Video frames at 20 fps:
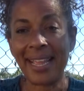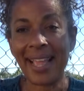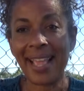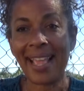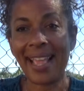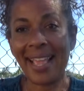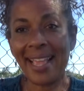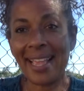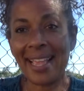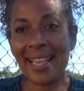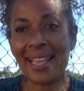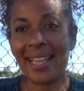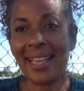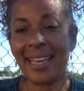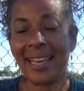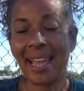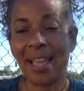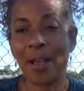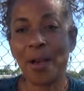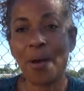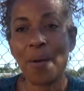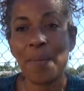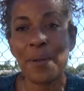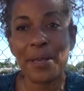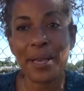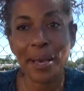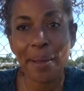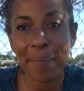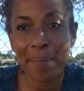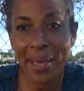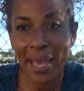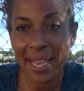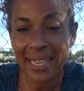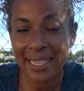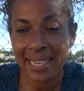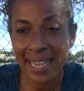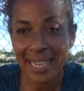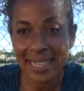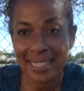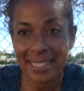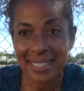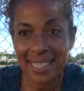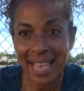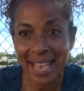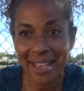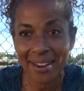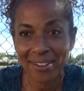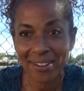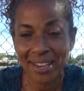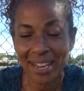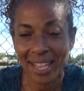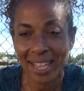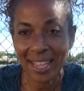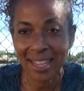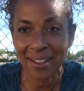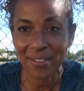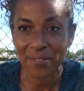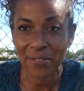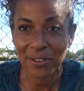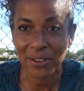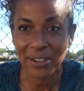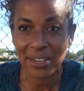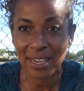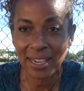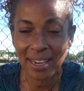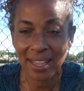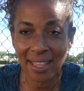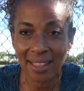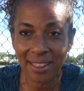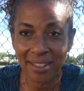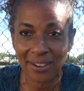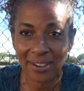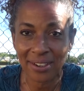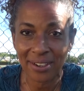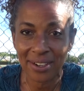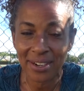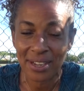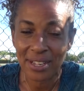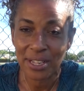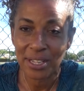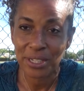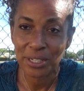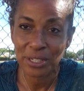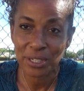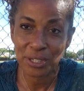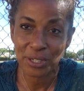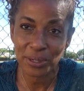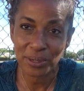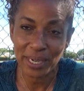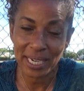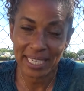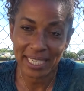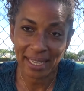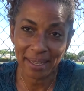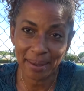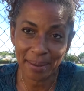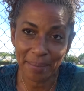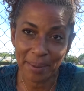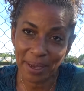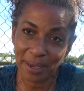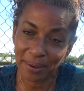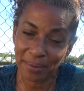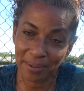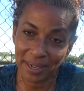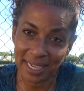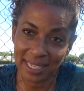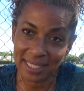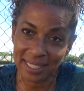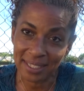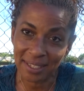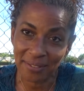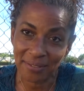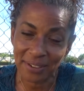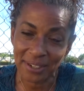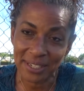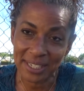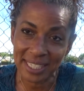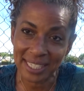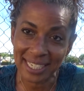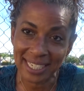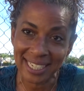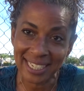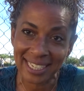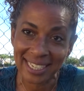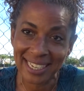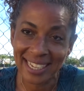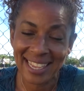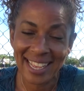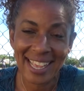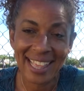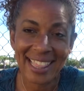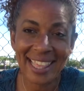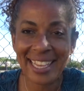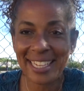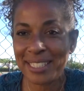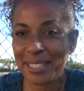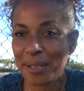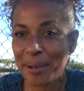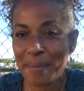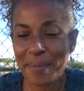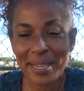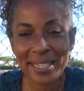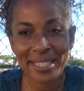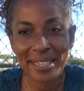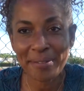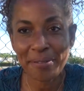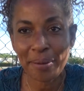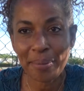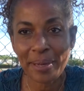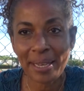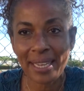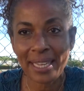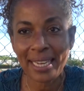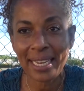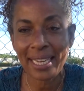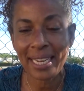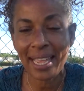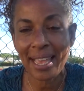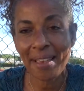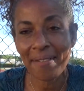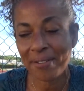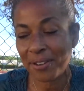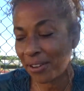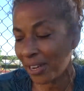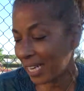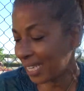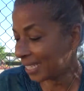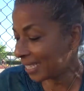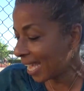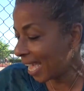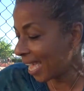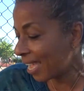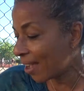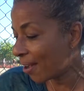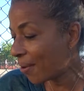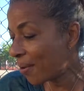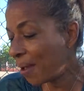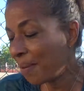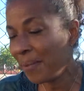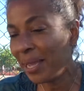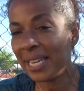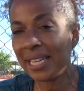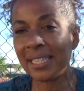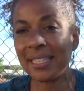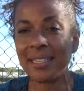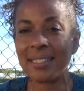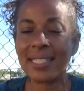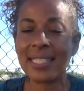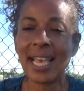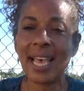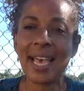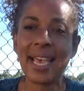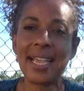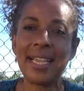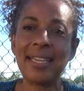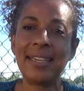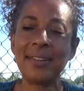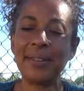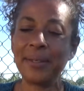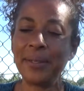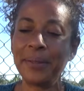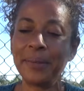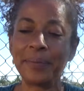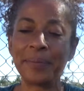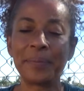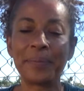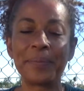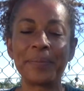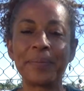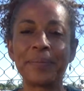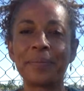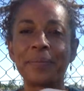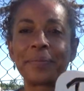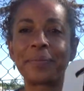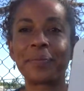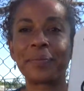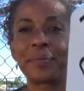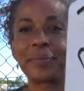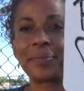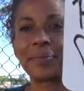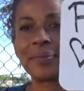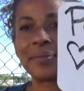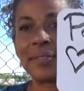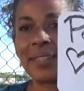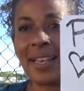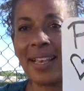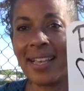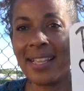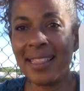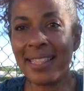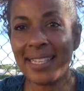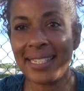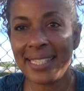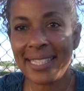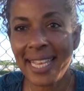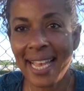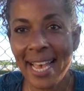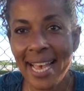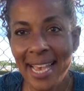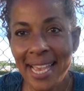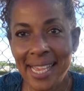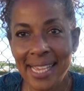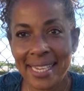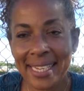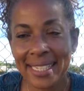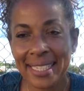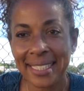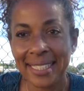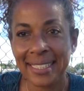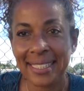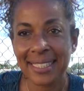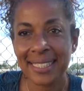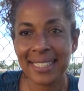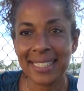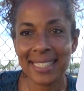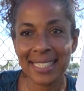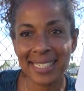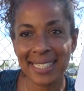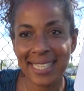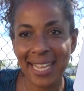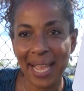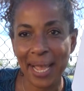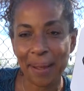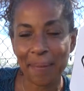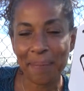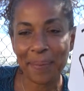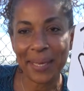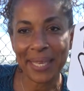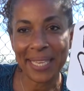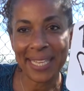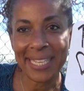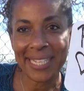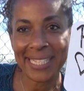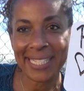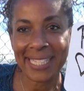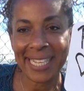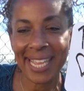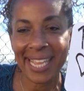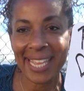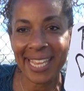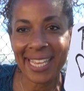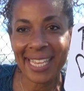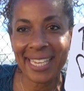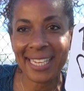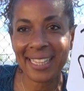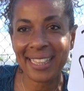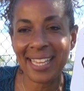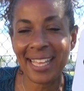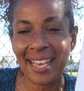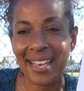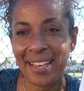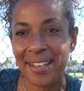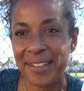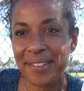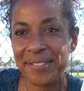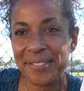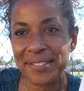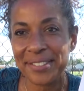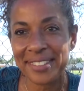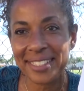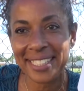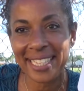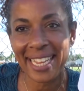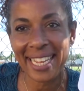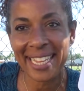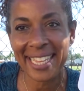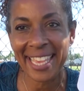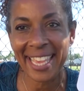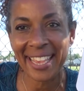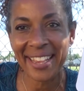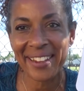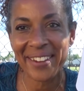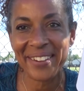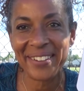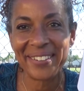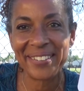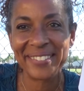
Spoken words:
And I hope you come back next Saturday for another story time on race and diversity. Thanks so much, everybody. Have a great day. Oh, I made a little sign on this side to say peace and love. Take care.